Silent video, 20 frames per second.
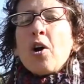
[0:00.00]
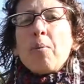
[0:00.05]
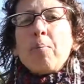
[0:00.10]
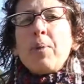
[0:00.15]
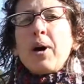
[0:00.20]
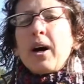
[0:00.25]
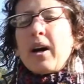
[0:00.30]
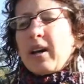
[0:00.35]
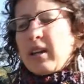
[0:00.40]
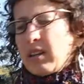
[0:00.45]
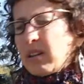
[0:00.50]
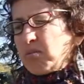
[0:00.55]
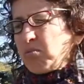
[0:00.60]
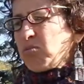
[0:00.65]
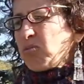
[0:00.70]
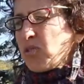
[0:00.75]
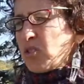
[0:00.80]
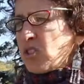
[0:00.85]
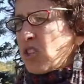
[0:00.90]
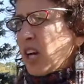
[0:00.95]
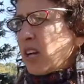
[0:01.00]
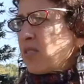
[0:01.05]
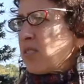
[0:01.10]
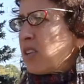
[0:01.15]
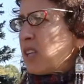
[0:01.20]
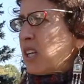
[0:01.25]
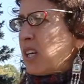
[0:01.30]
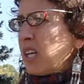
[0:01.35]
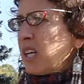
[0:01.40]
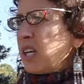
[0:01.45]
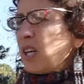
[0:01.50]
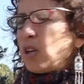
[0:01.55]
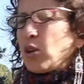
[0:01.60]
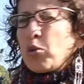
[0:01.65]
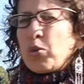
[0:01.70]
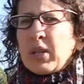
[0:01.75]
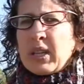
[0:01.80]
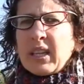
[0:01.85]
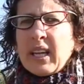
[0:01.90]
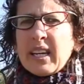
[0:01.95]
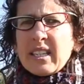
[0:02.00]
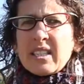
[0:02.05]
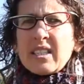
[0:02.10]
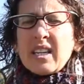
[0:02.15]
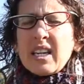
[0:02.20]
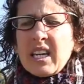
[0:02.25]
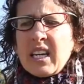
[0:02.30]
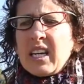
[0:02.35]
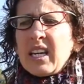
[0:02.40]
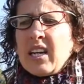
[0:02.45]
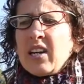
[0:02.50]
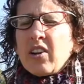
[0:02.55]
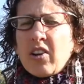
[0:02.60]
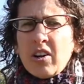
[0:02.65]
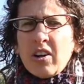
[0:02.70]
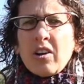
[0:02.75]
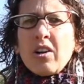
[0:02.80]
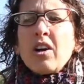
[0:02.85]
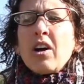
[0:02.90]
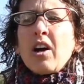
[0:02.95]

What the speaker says: But generally, in less than a year,